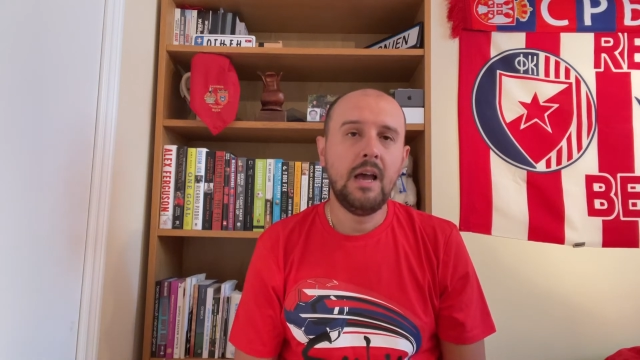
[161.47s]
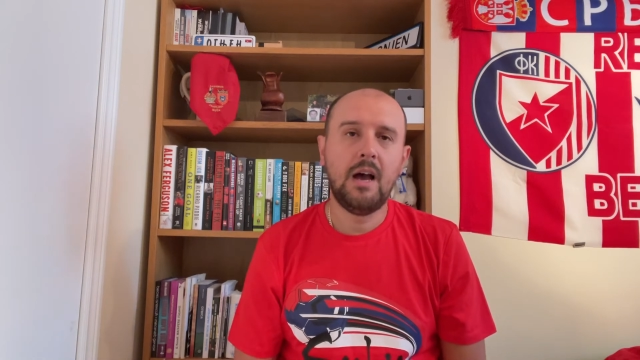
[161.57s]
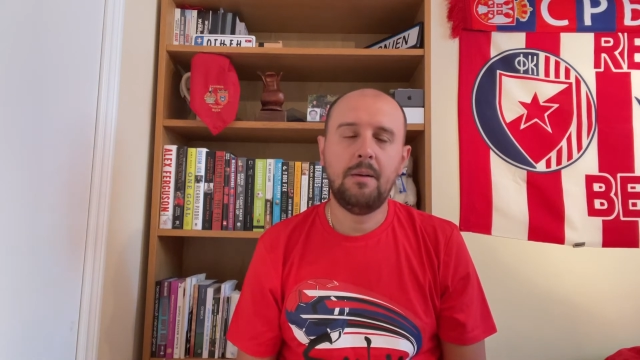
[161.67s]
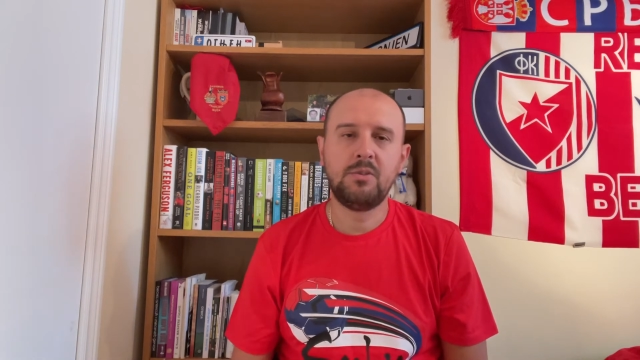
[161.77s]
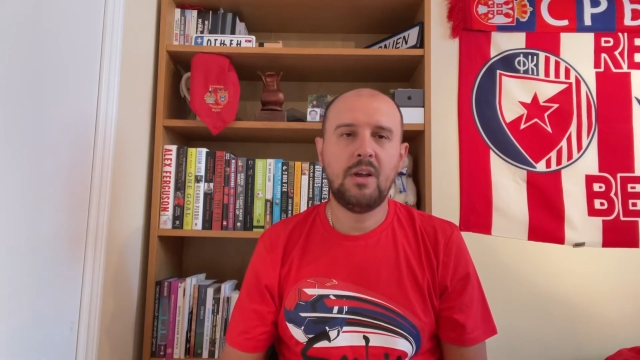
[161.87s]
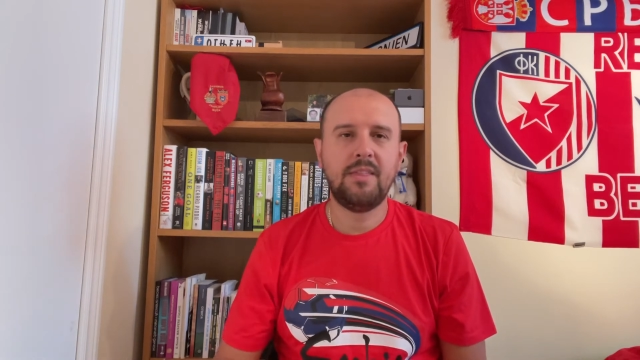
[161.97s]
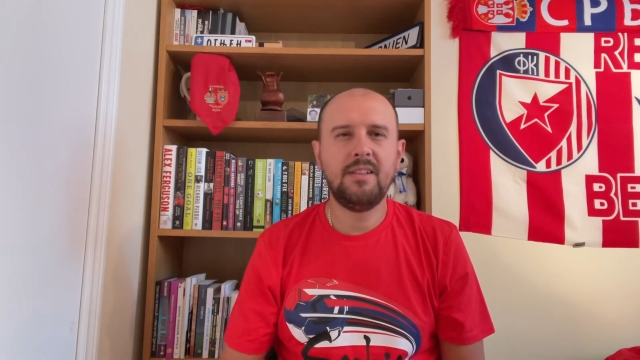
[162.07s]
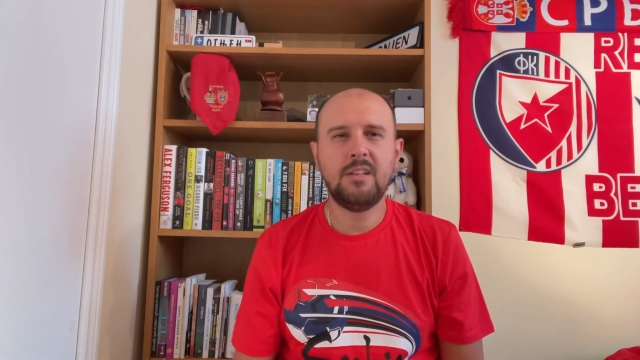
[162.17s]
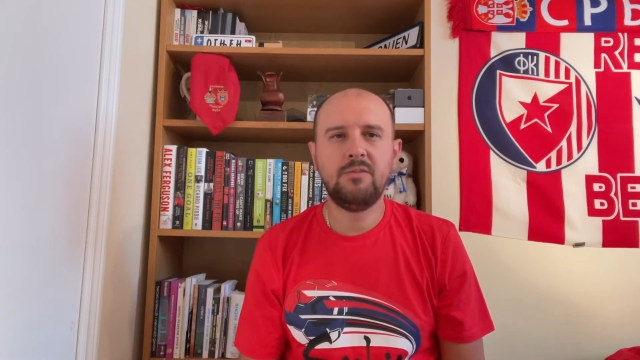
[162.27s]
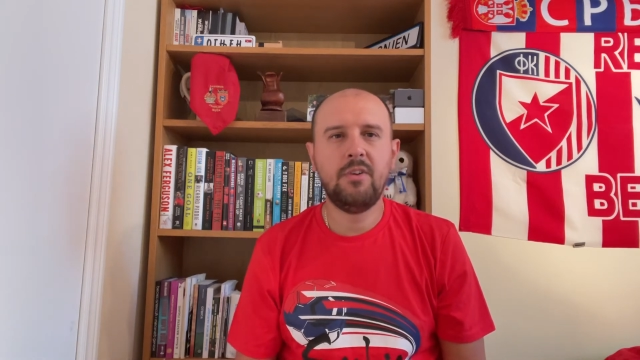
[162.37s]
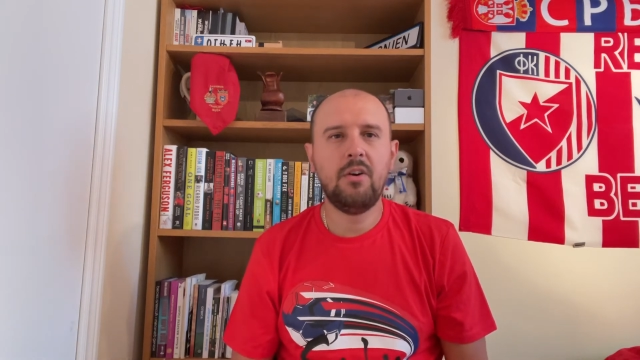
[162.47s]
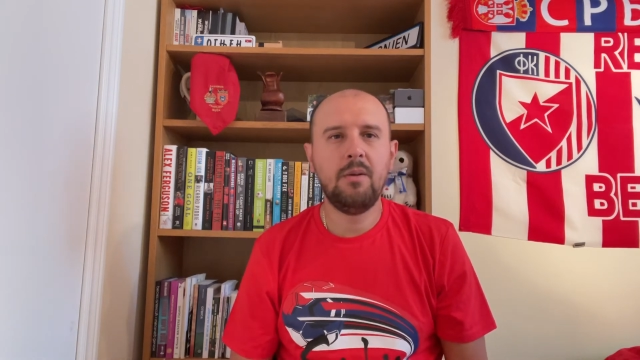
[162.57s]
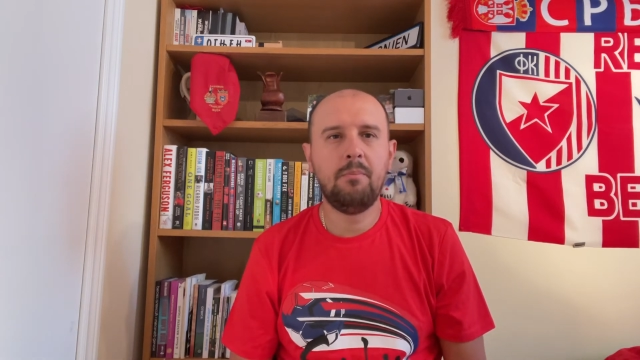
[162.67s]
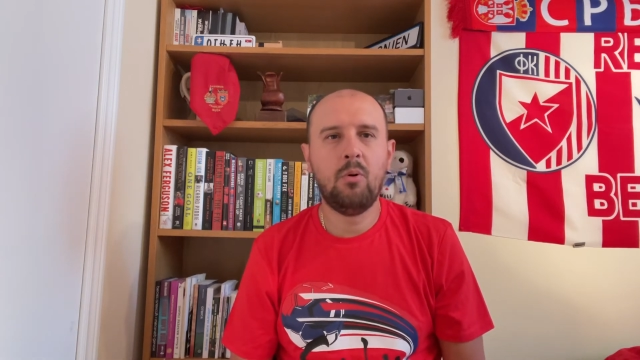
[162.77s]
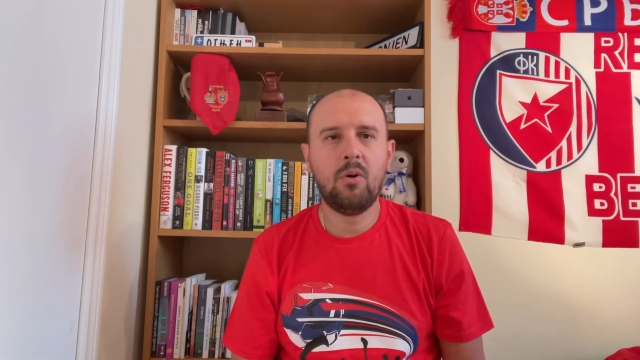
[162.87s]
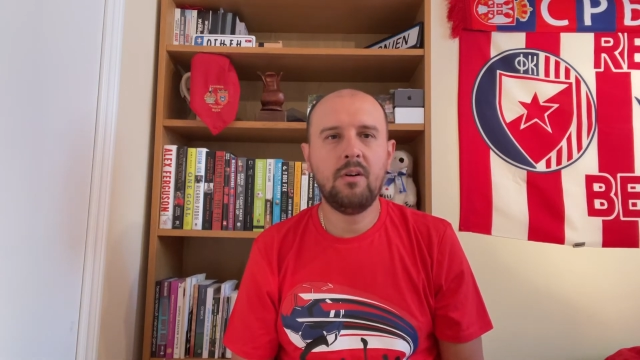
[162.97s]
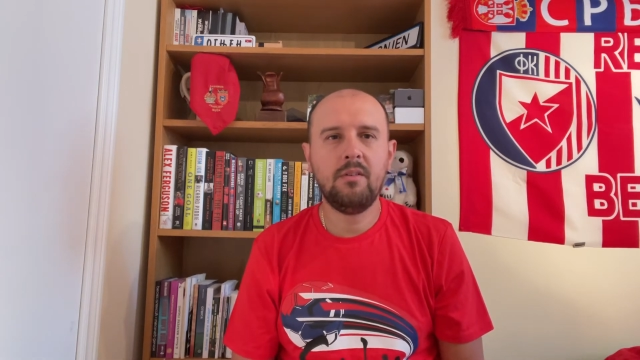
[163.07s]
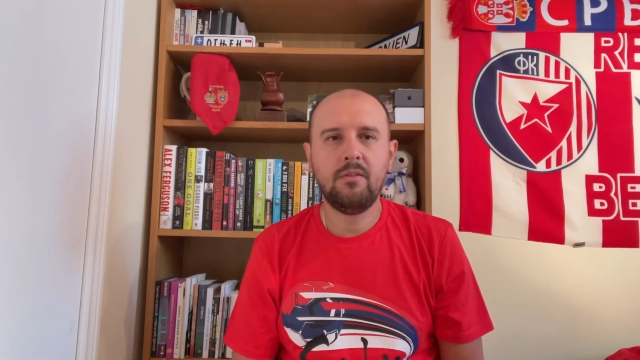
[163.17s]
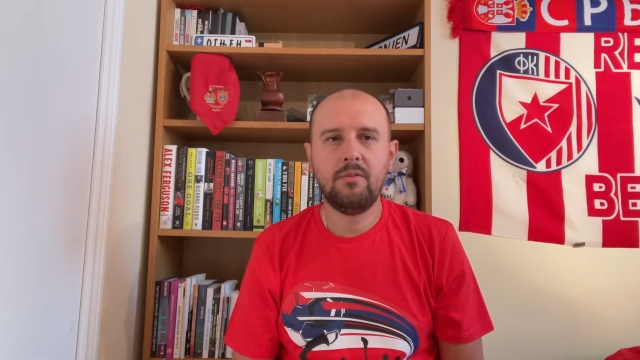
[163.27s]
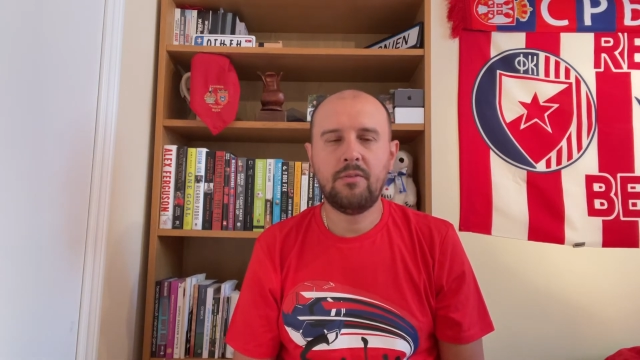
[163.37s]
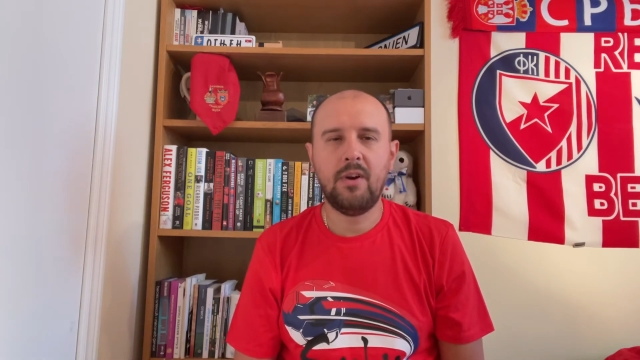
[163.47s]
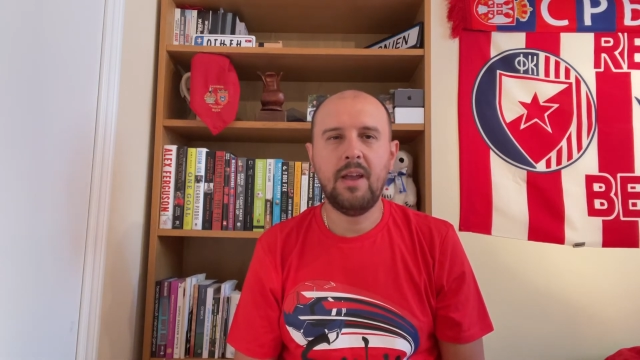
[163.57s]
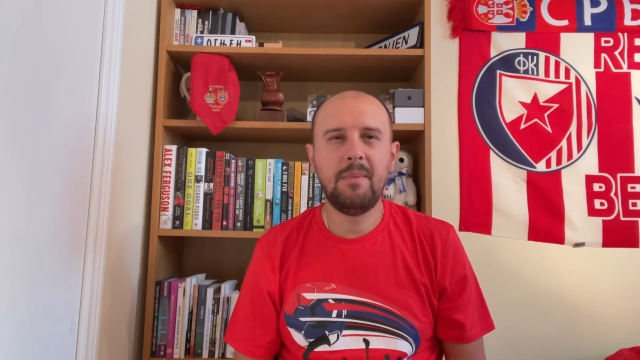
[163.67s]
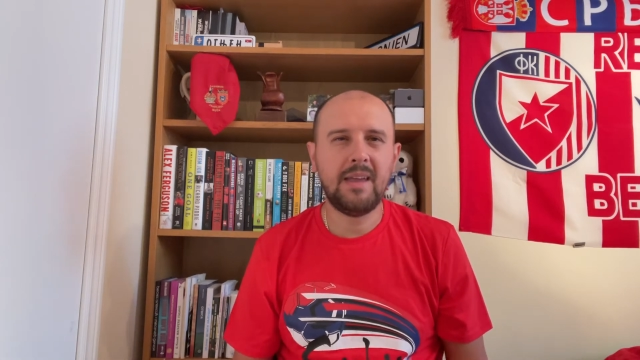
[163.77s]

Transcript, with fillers: Um, so I think that's very important for him.